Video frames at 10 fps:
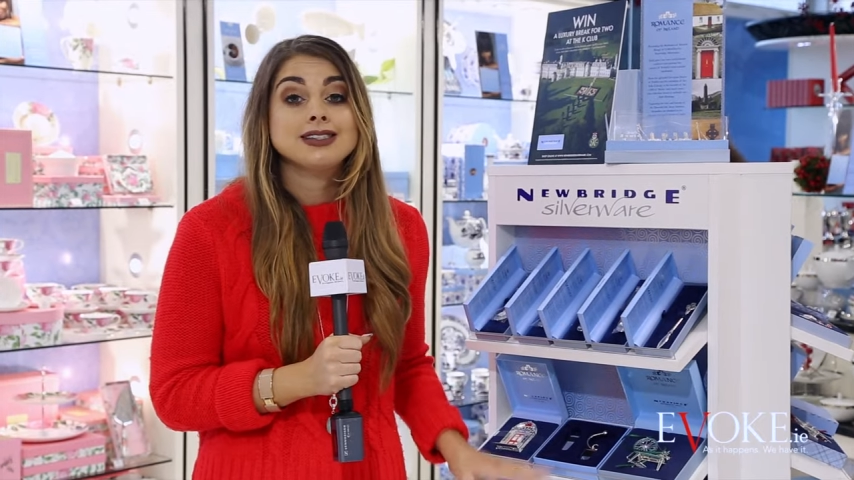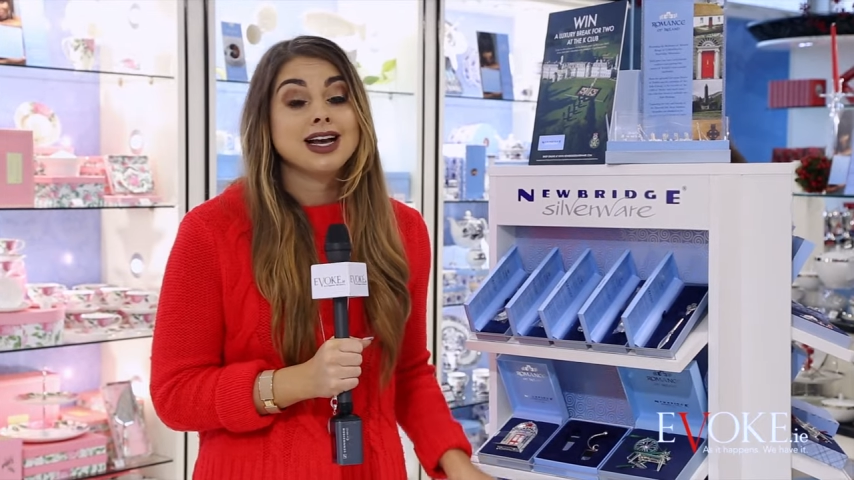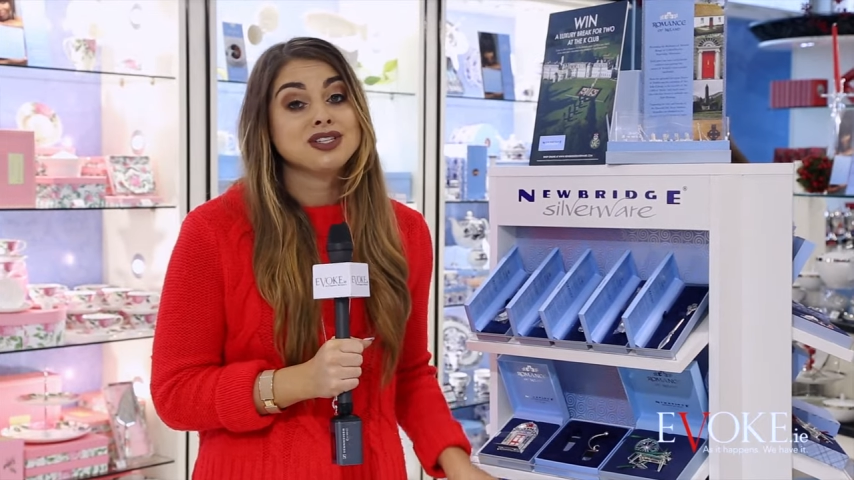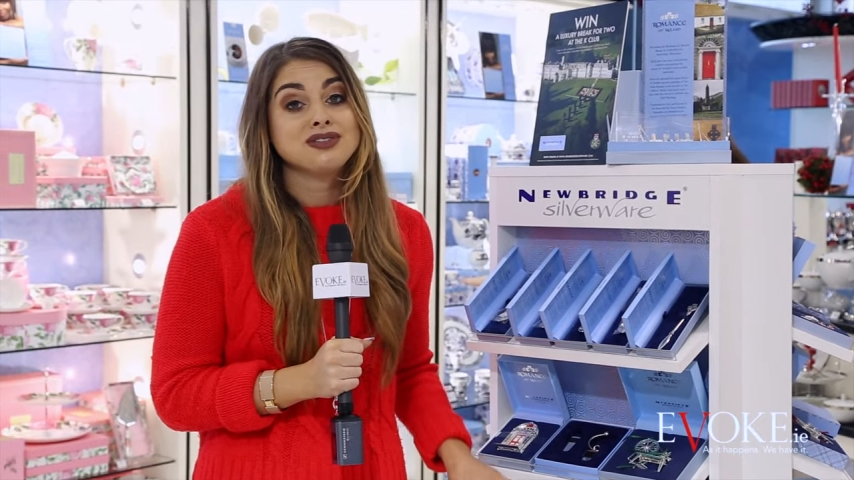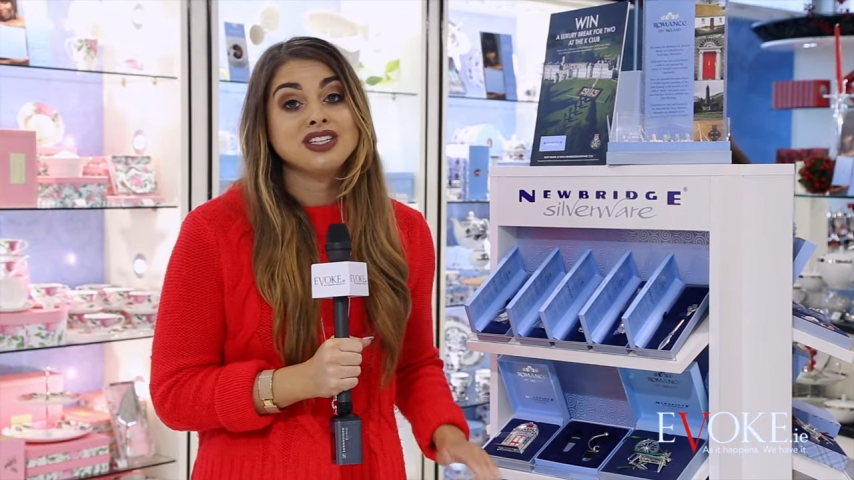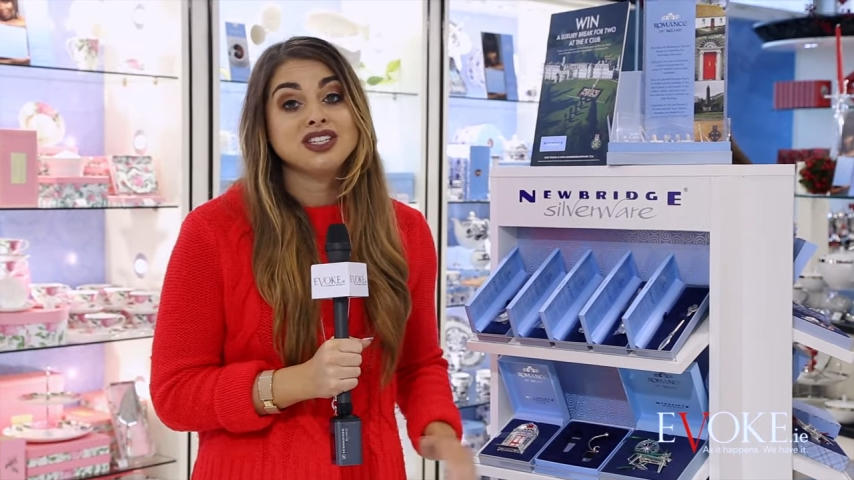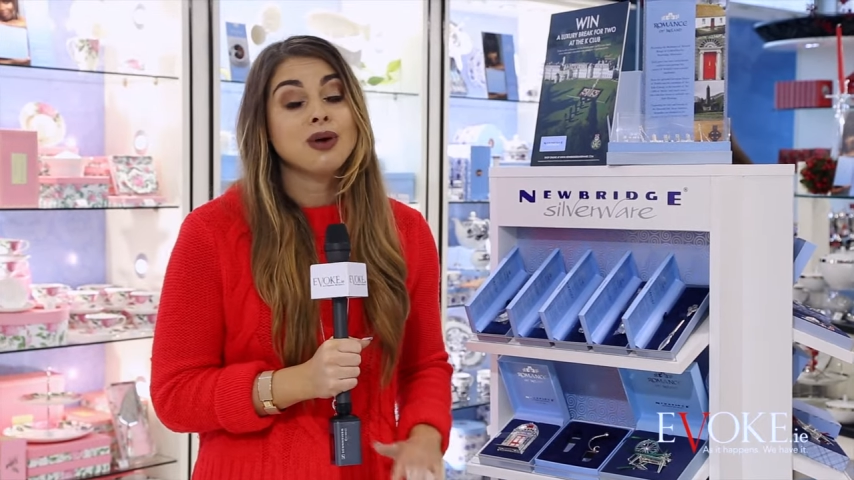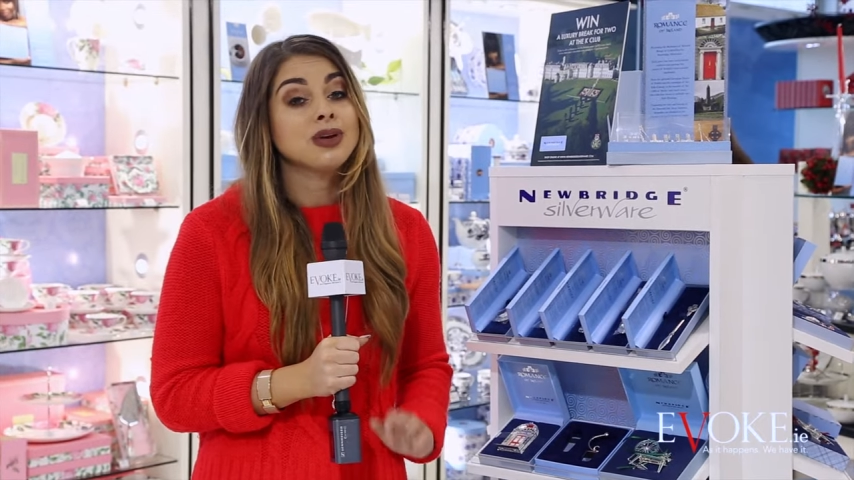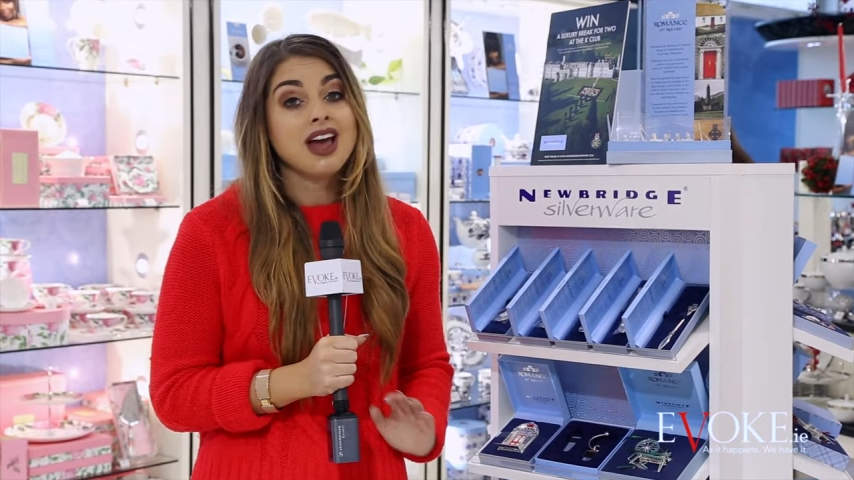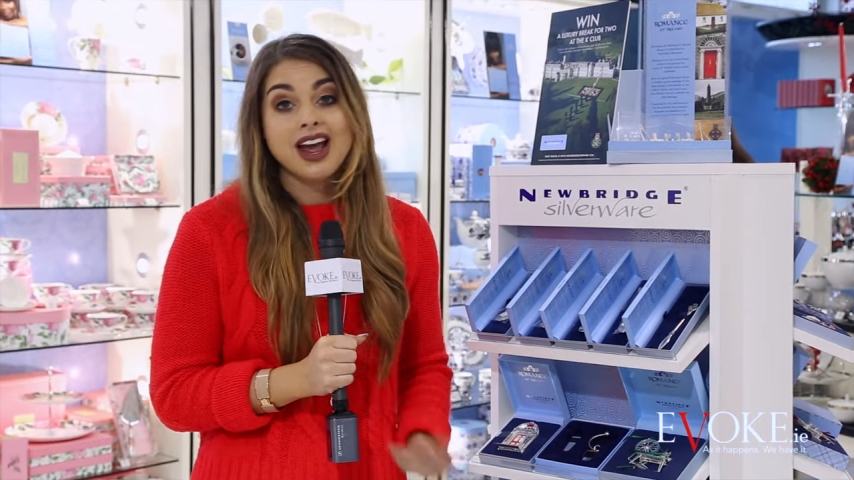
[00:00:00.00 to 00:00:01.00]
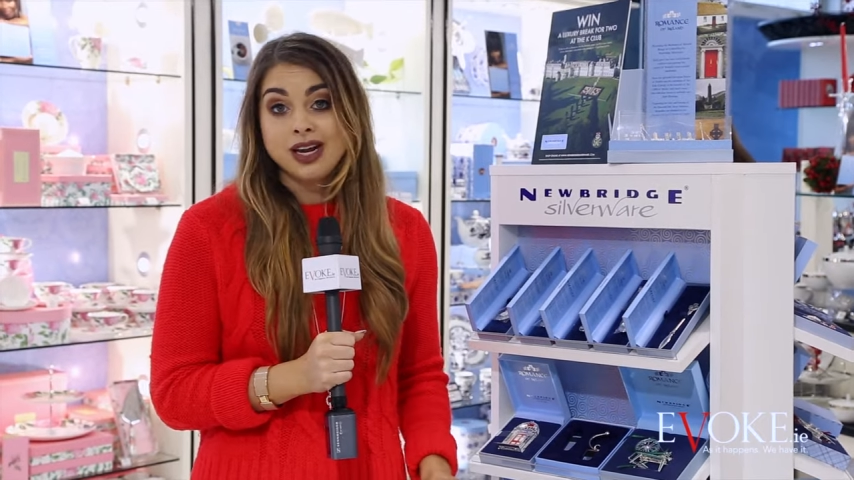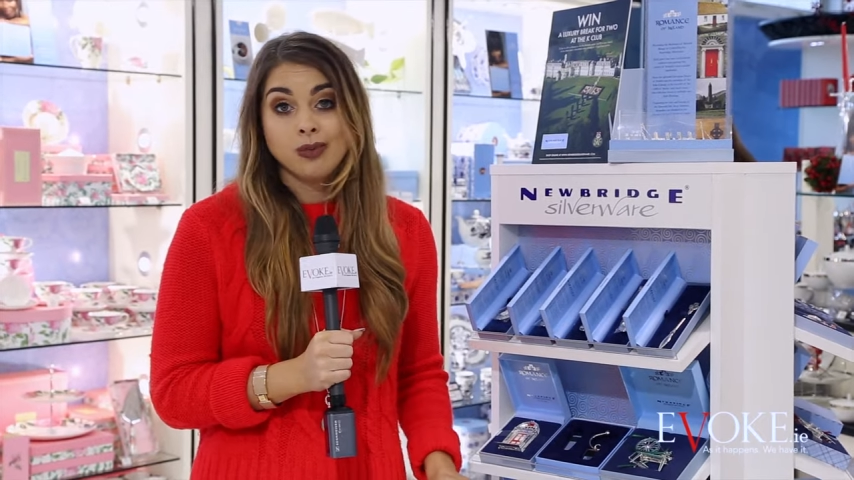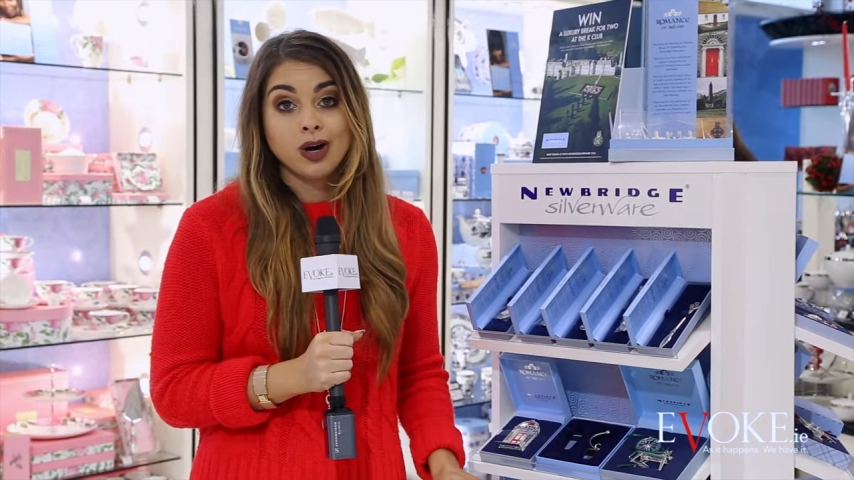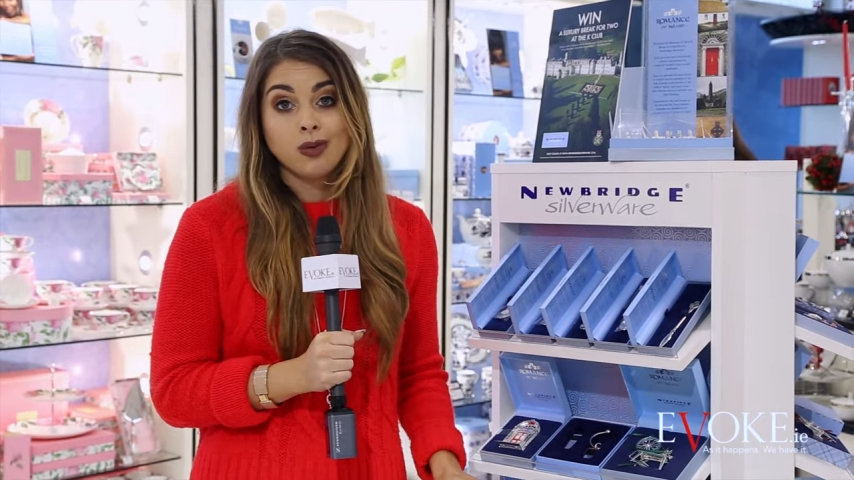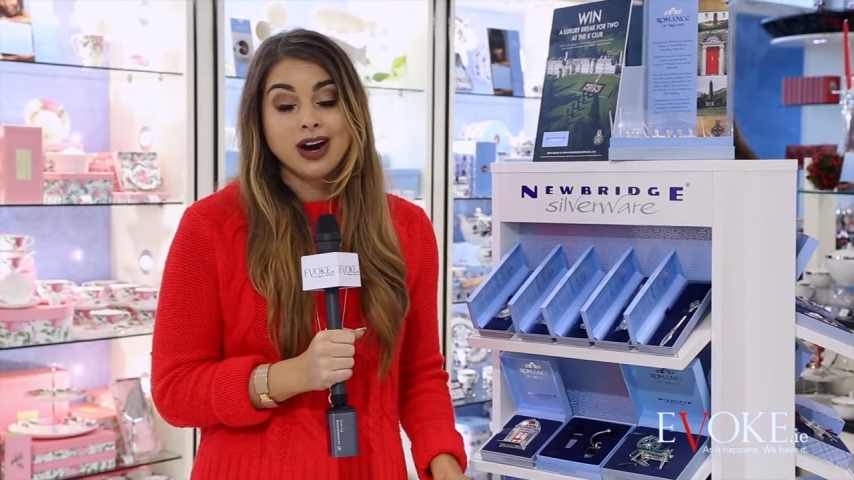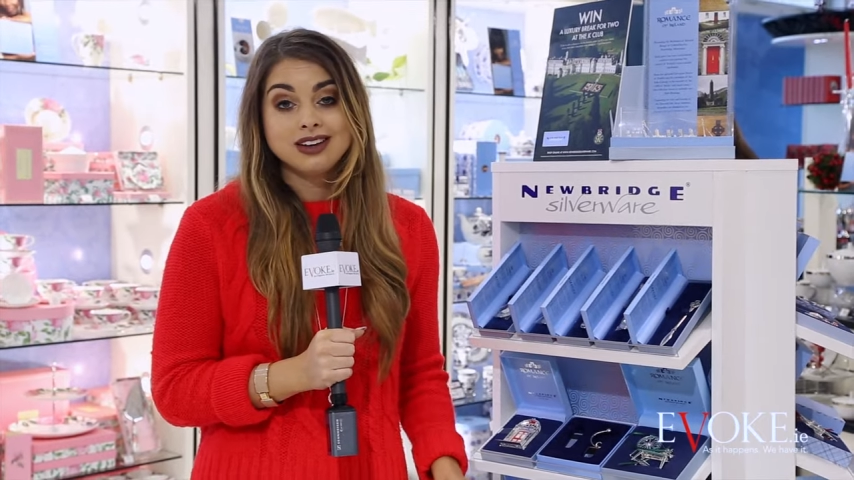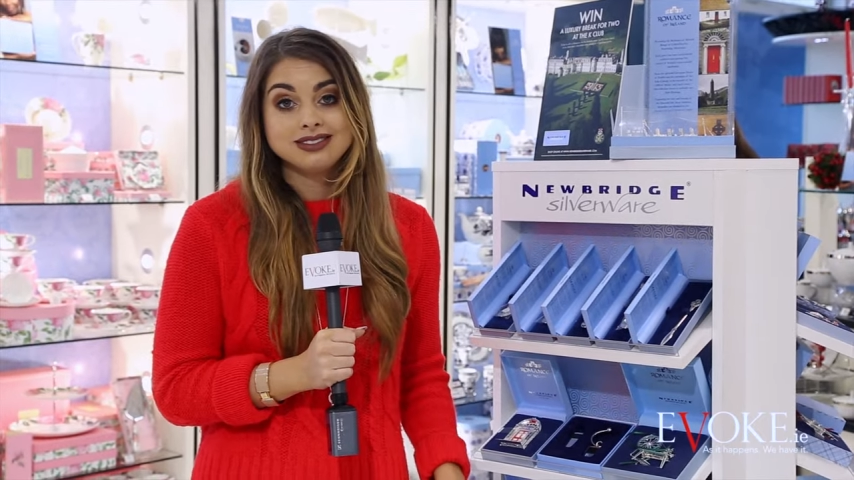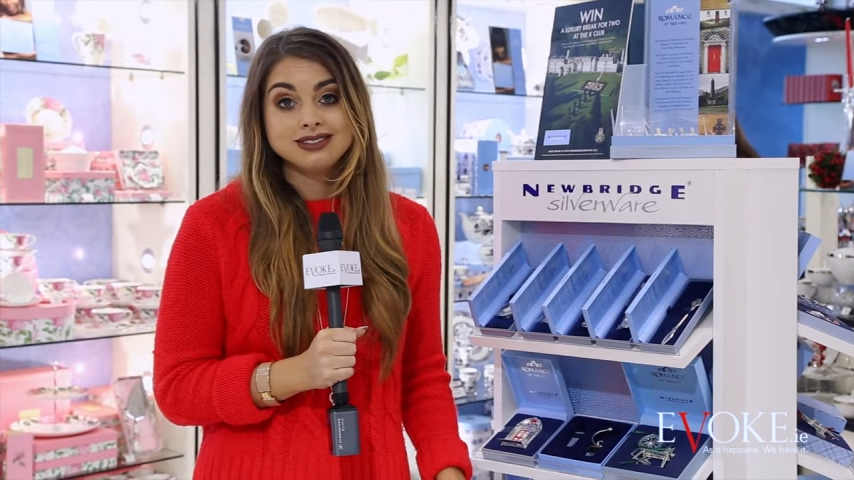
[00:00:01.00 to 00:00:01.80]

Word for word: accessory to go with any workwear.